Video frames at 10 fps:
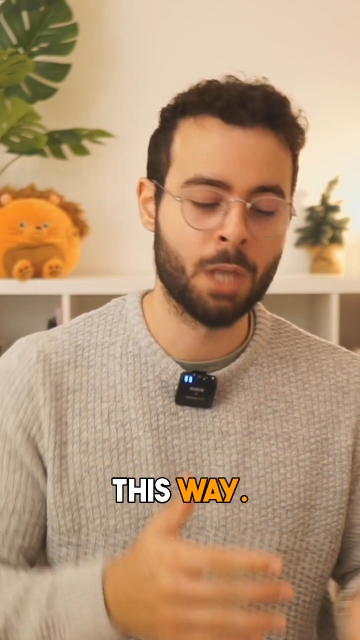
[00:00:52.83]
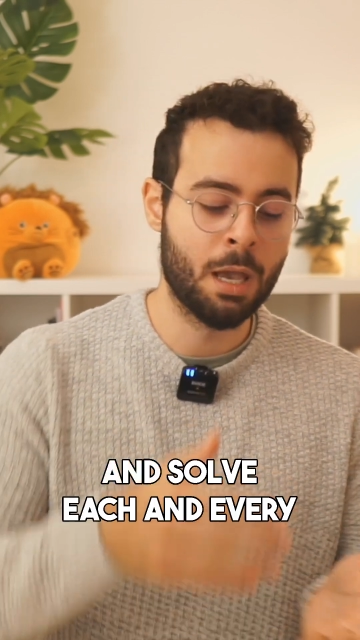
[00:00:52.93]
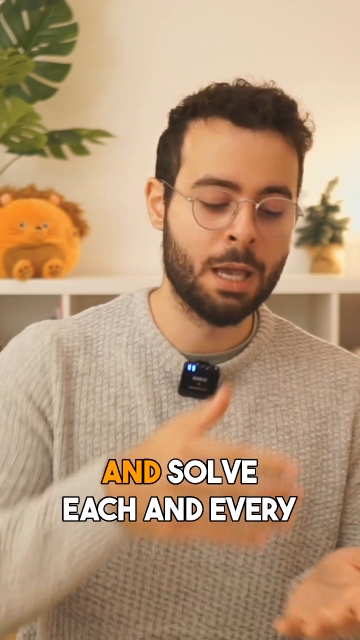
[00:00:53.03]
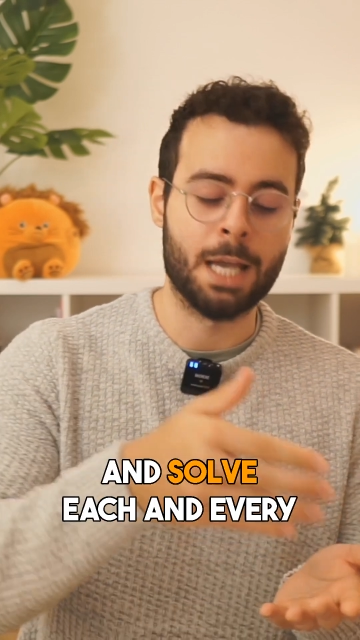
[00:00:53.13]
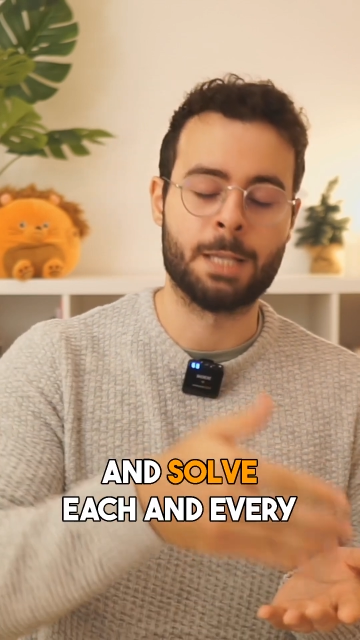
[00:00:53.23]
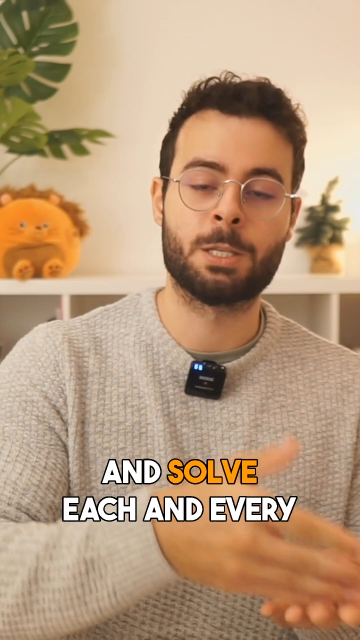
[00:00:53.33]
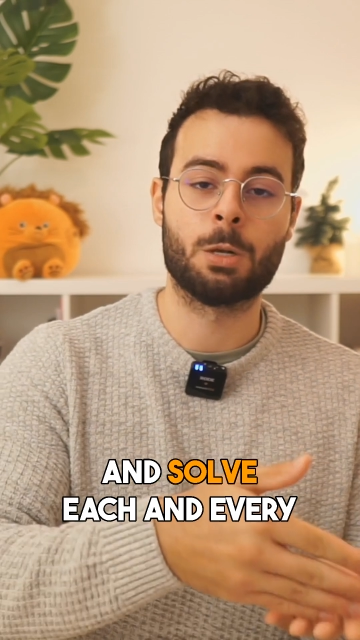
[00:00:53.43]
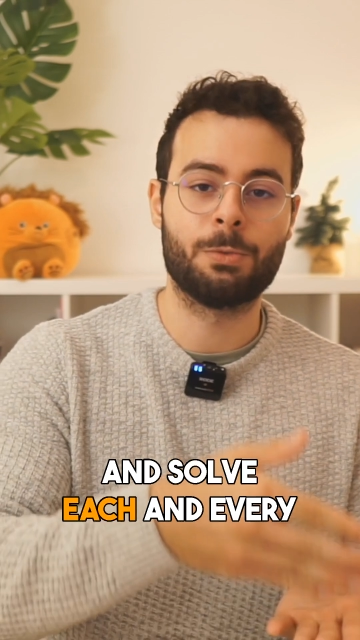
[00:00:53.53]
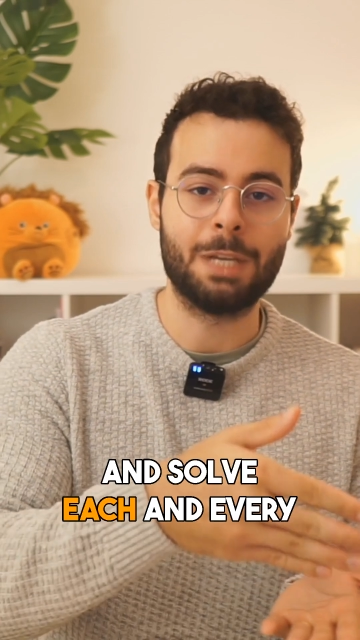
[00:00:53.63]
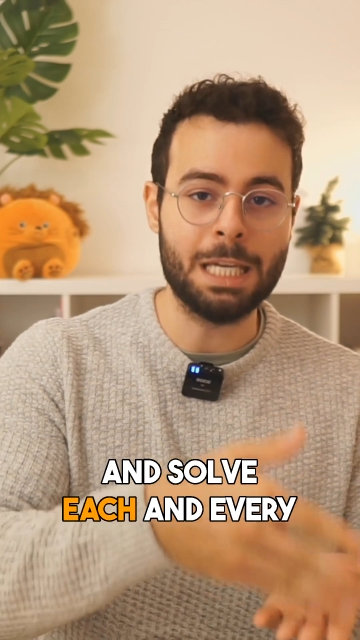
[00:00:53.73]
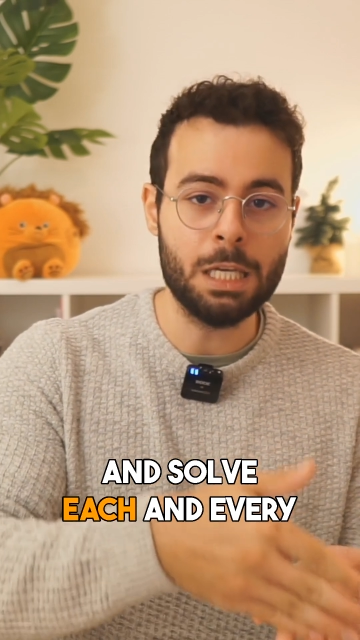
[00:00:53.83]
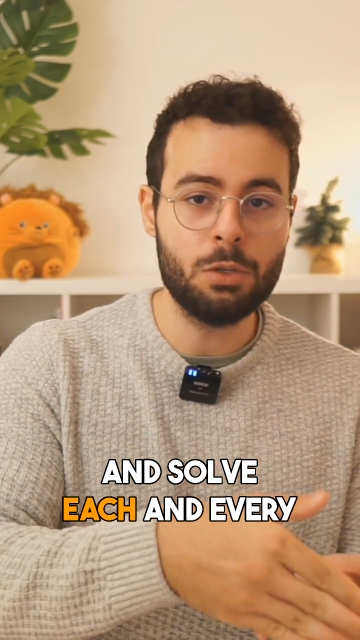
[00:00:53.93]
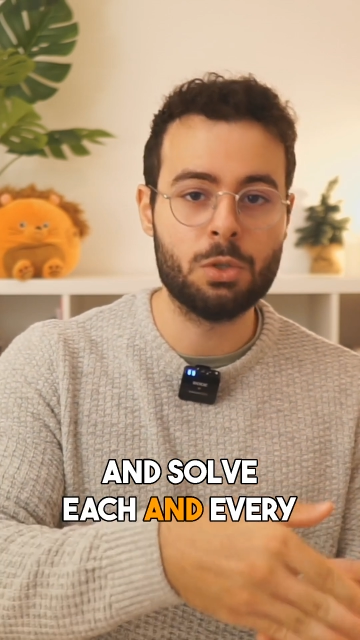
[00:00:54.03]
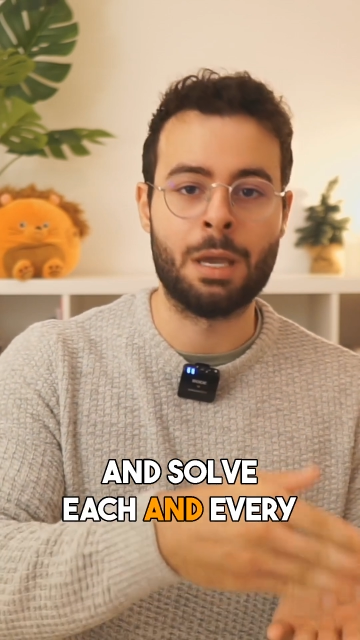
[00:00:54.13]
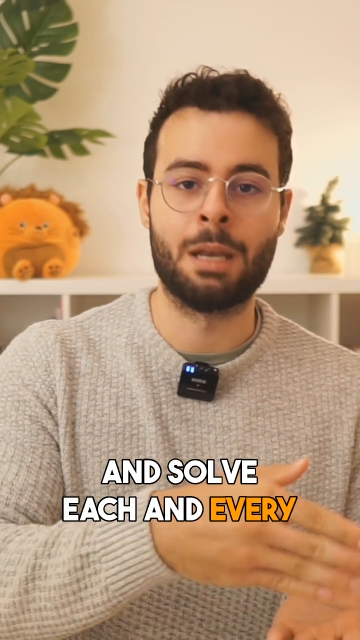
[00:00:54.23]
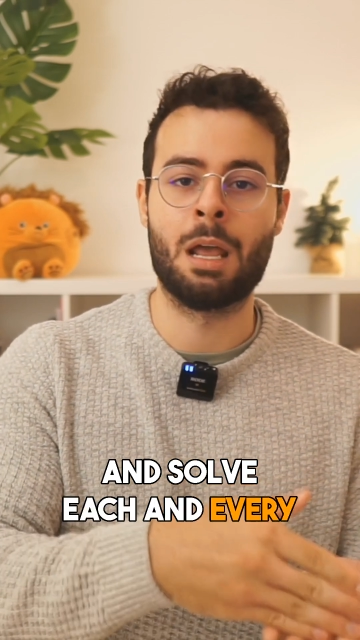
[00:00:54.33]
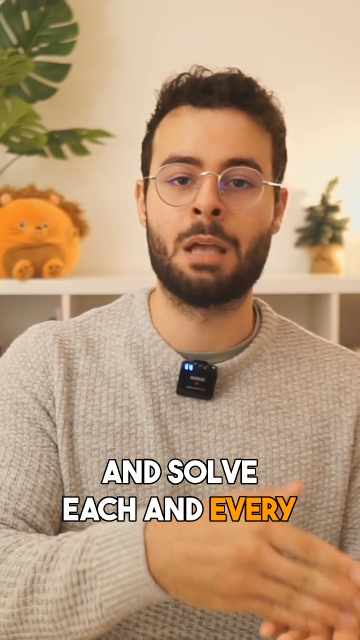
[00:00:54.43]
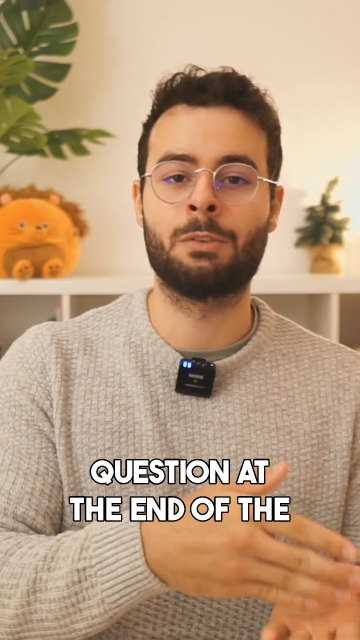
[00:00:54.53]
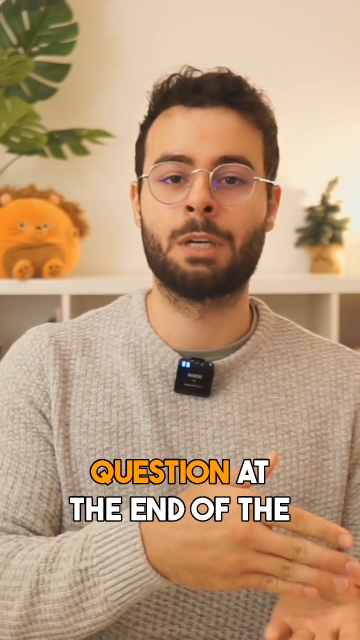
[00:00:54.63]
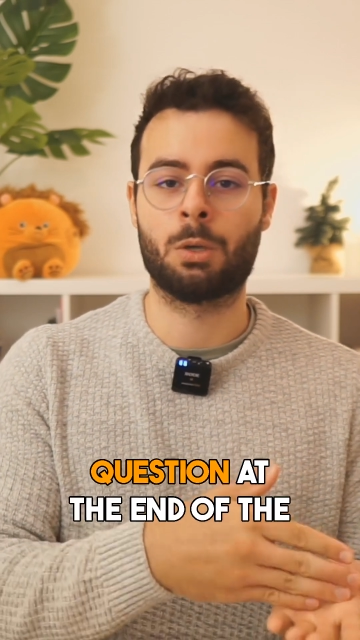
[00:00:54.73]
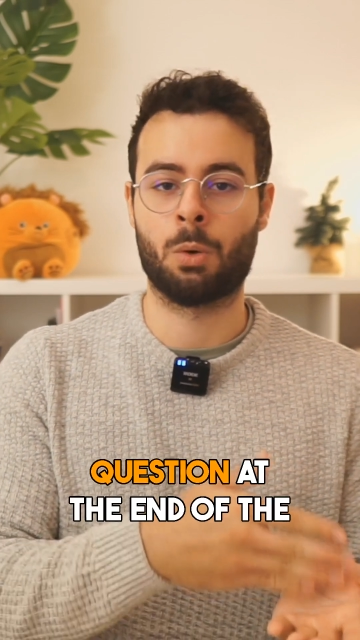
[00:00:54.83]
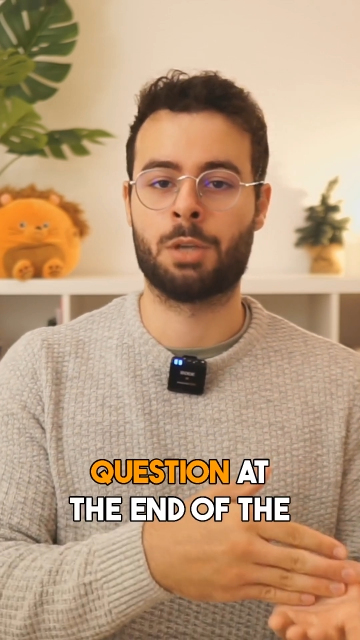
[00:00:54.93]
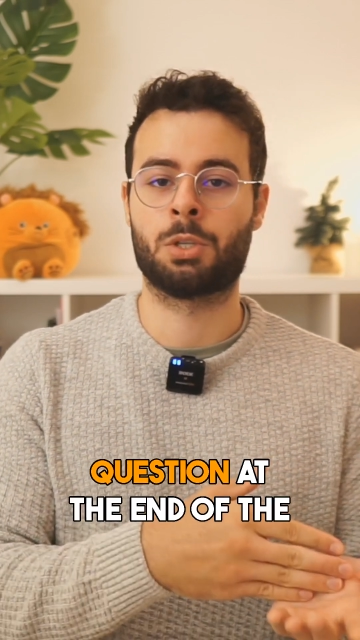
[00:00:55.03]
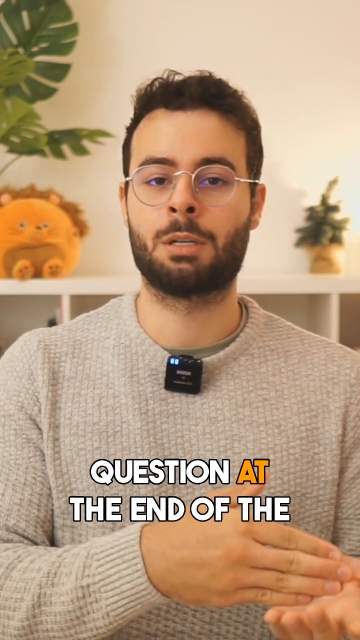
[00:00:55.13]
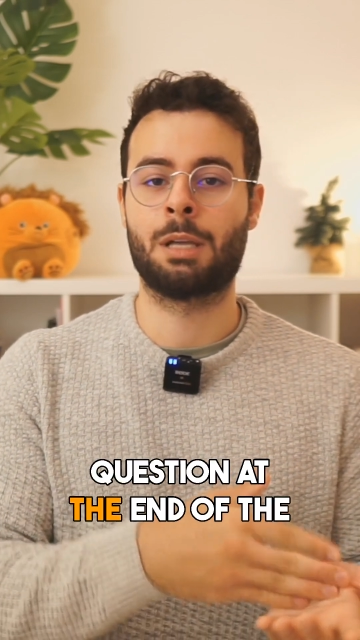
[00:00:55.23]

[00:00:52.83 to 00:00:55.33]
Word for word: and solve each and every question